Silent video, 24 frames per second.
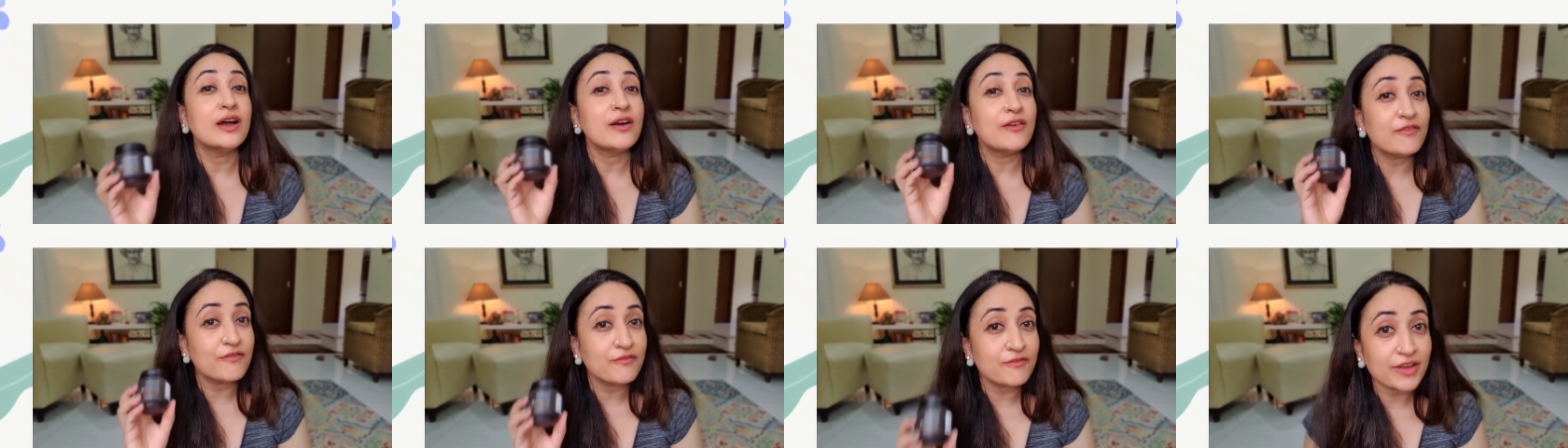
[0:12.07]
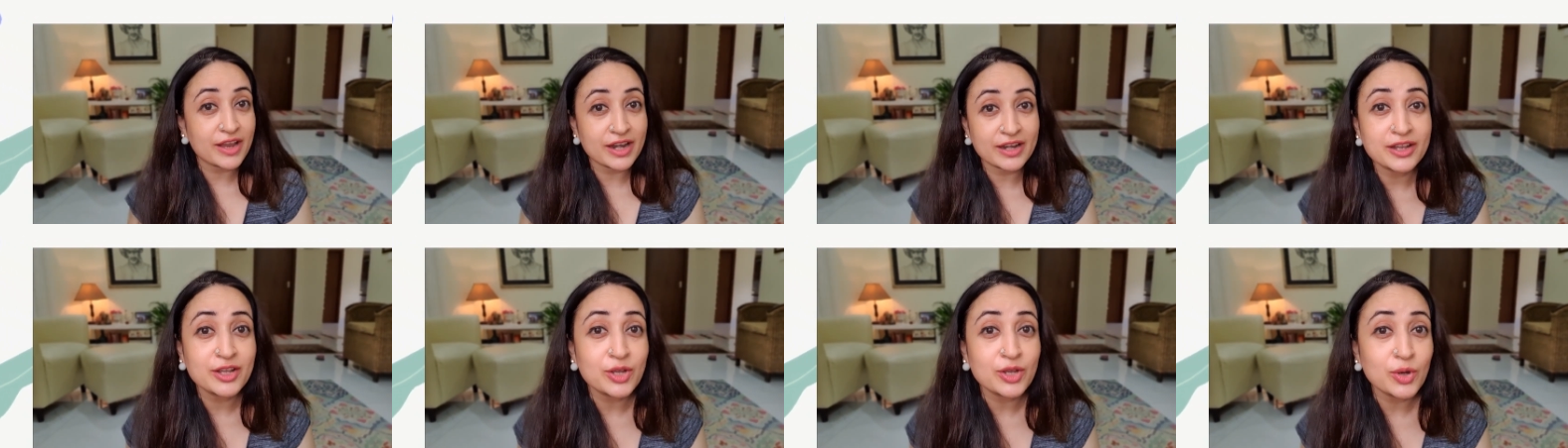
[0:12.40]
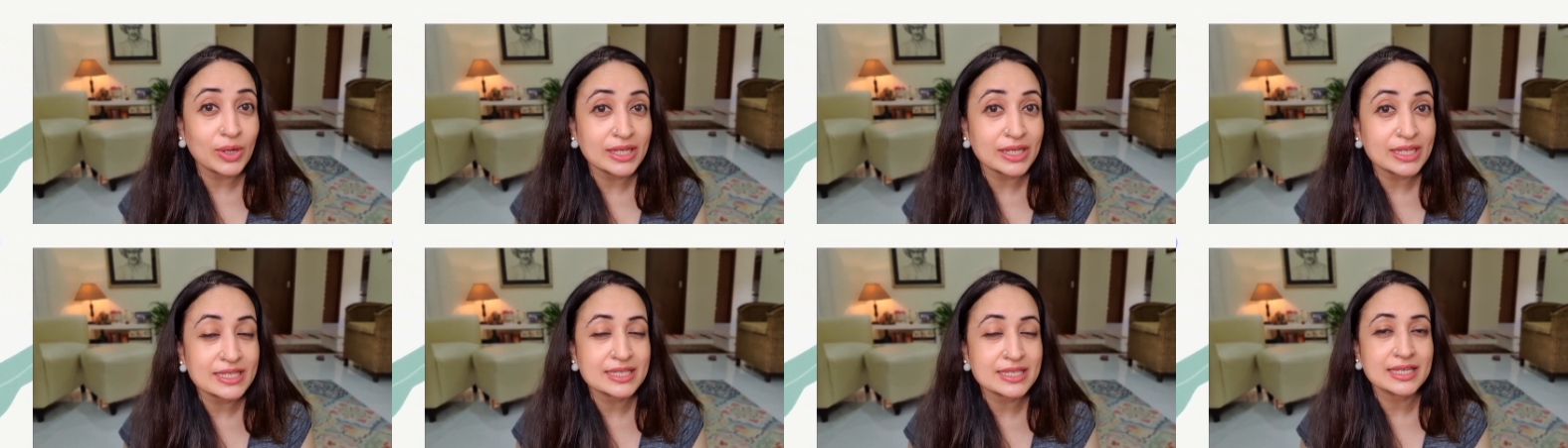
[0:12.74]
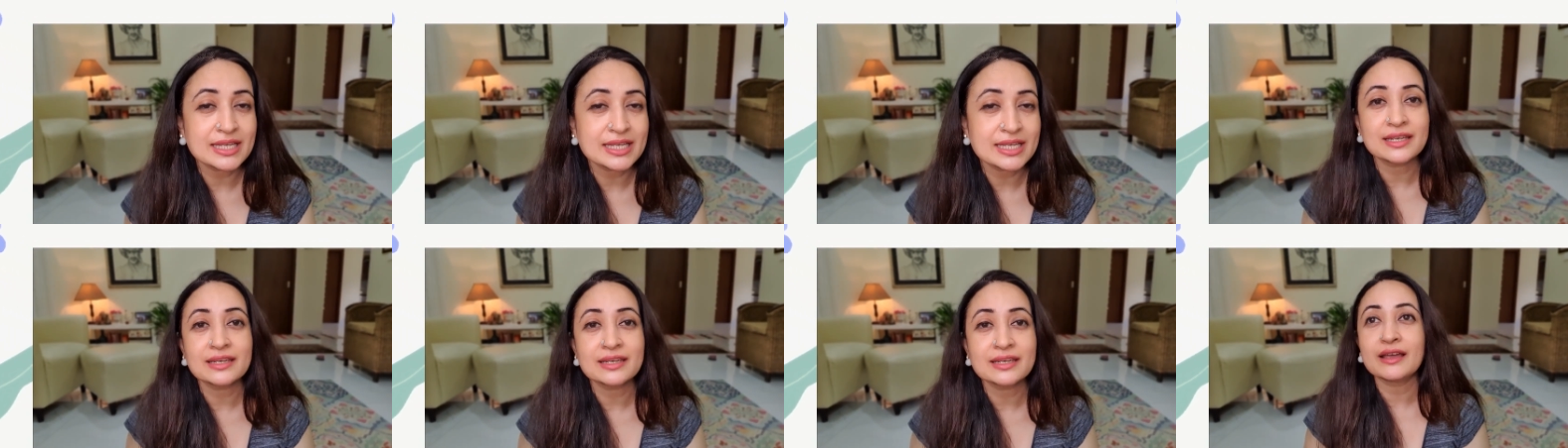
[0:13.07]
very oily
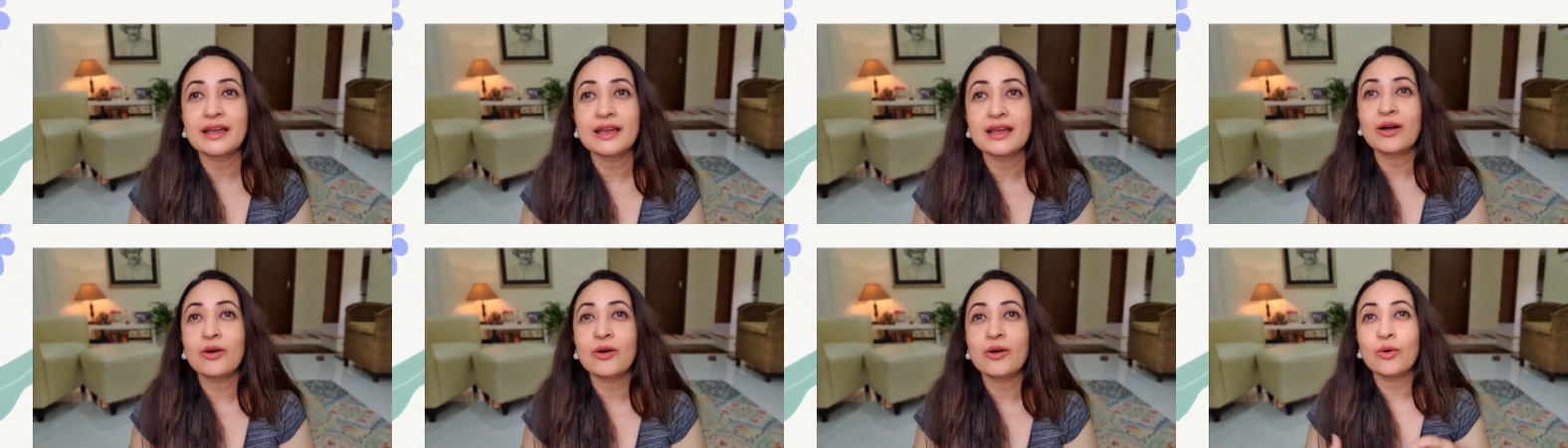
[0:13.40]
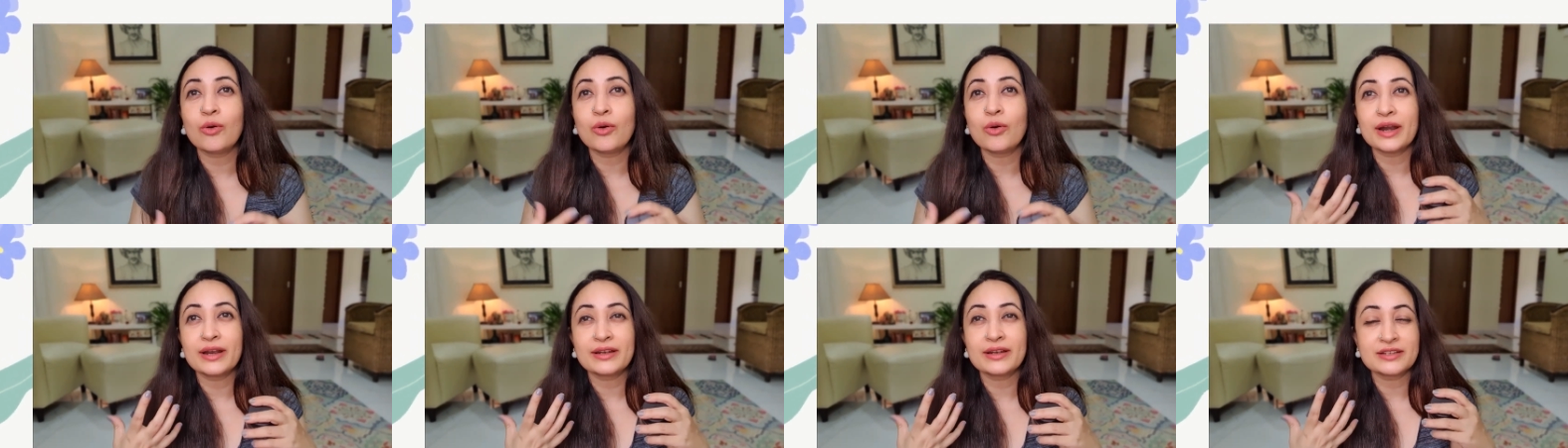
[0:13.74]
skin or